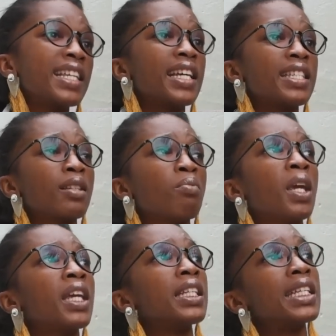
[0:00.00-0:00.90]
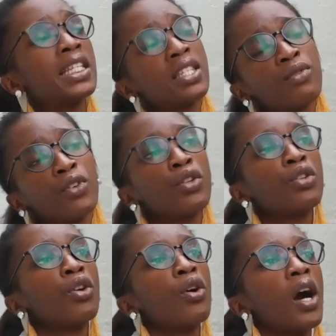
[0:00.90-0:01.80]
Does it make it easy for you
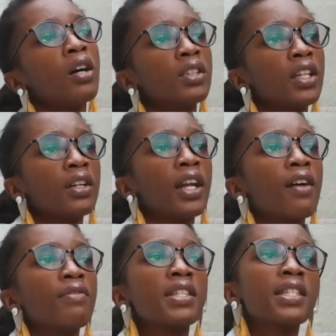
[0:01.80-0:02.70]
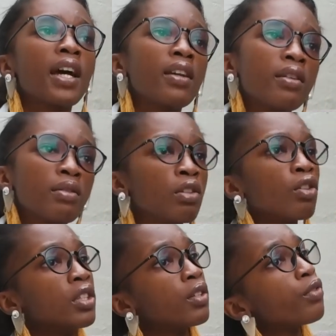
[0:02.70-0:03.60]
to go out there and have this kind of, you
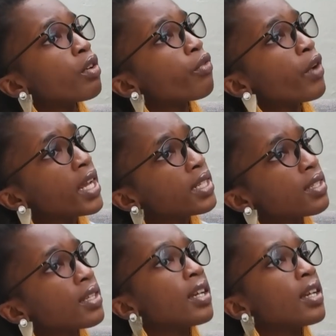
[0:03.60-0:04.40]
know, different friends?